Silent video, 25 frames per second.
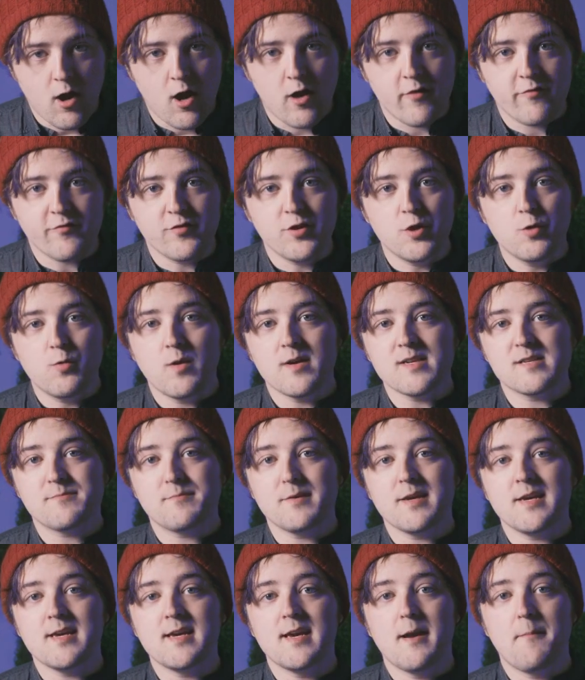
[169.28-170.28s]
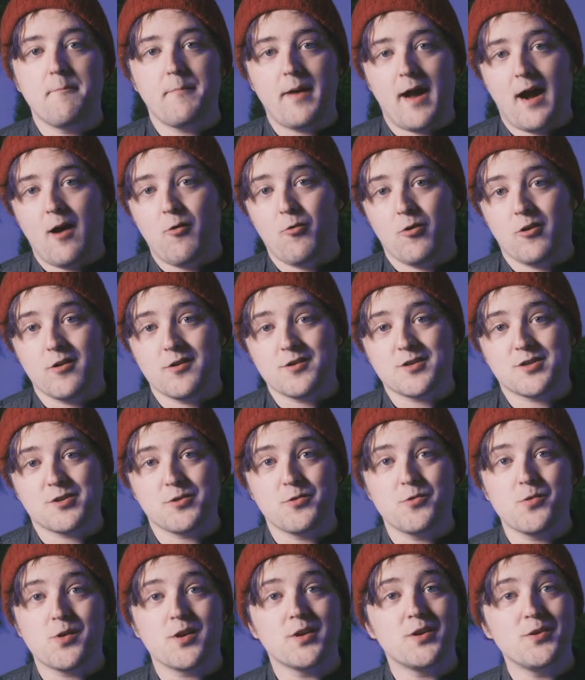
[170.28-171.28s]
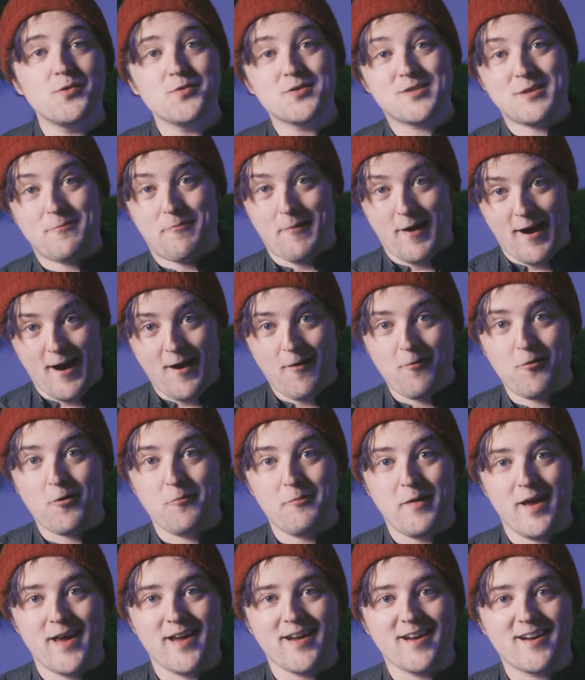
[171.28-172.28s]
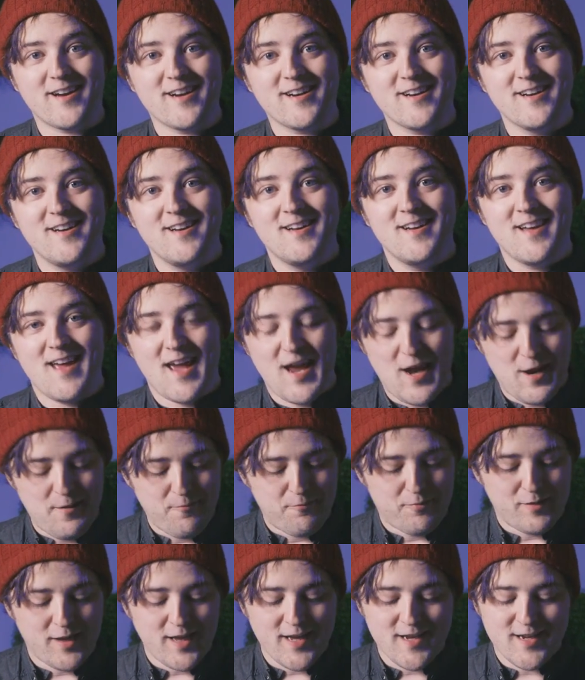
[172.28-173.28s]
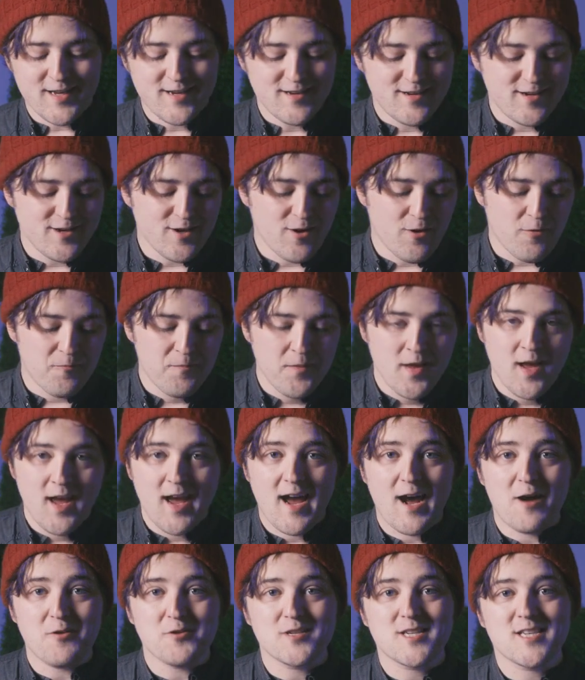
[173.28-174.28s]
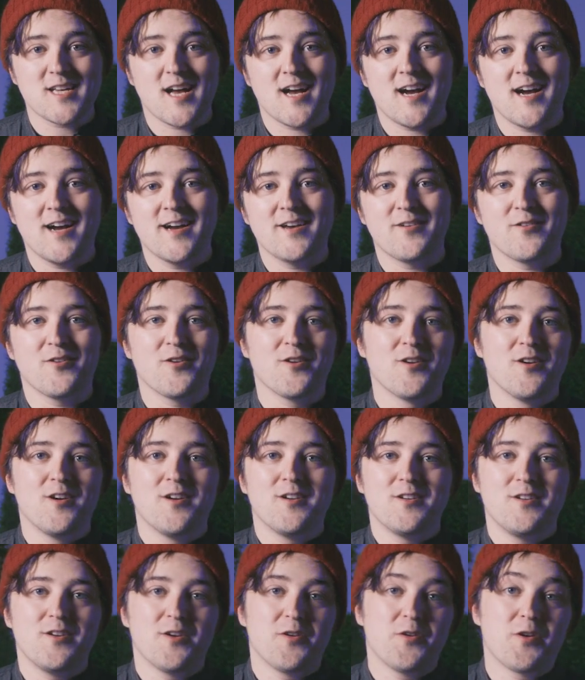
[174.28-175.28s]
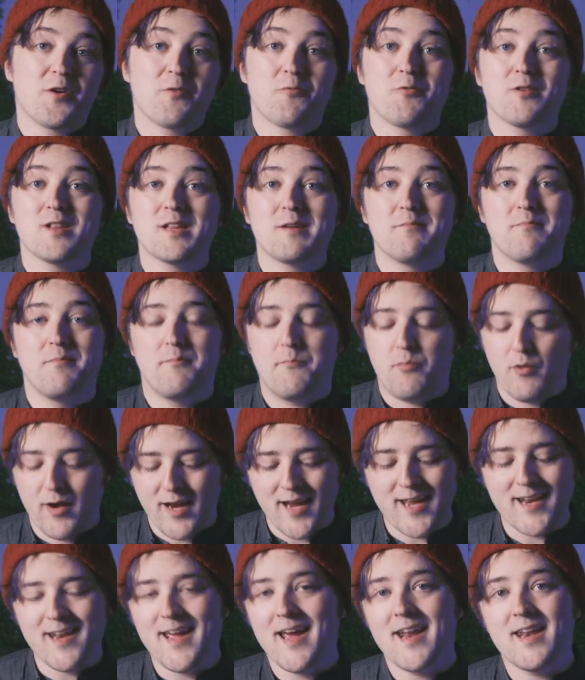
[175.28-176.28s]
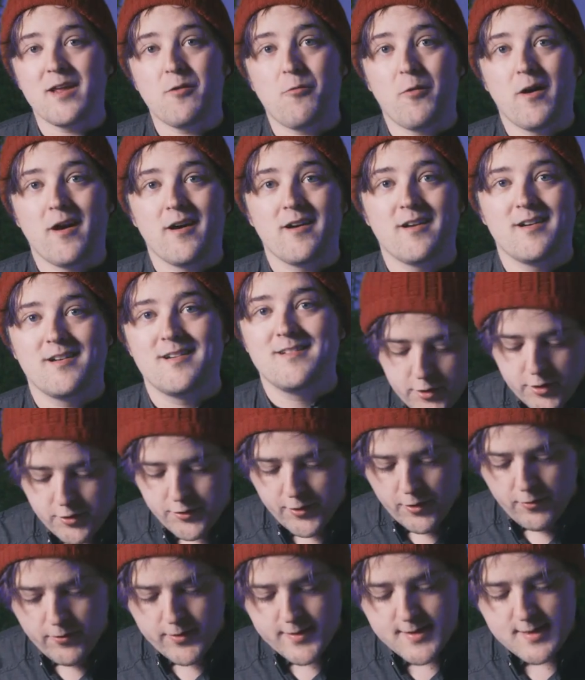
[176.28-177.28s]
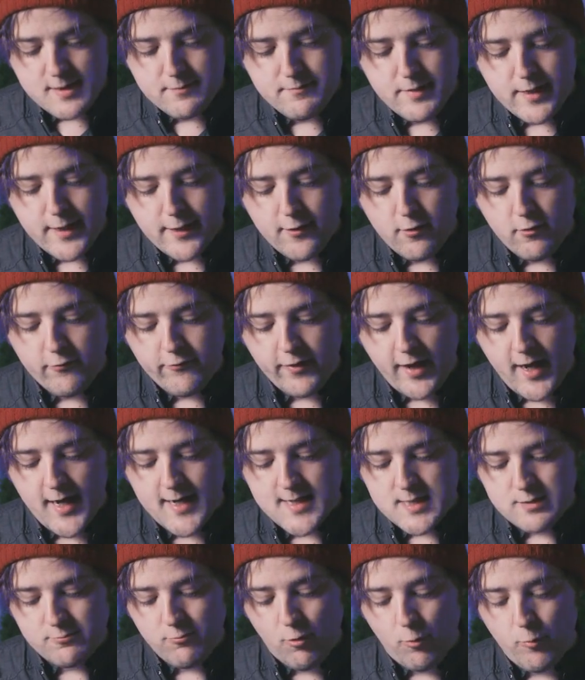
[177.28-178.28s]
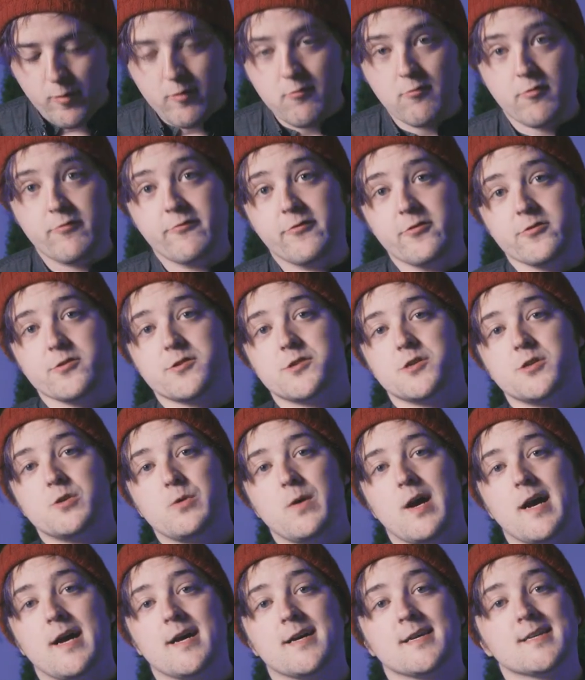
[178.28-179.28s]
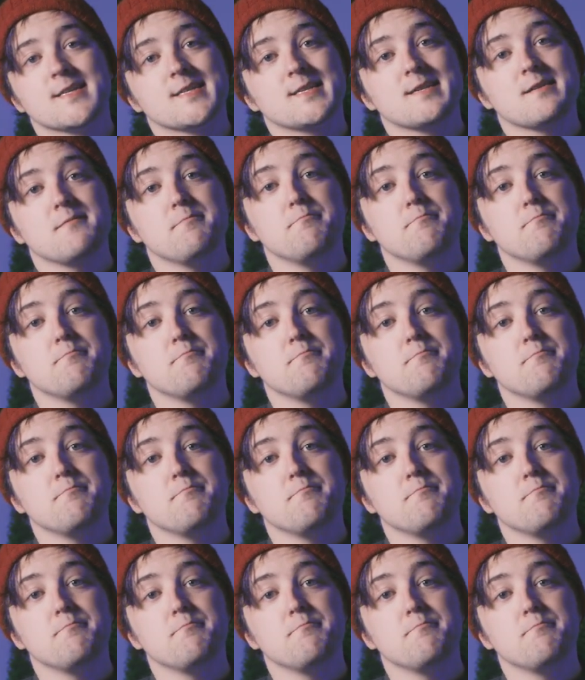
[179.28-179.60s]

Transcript: off USB power, so you could use a power bank and play it, outside, or, you can really bring it anywhere. You'll notice the Mininova has what we refer to as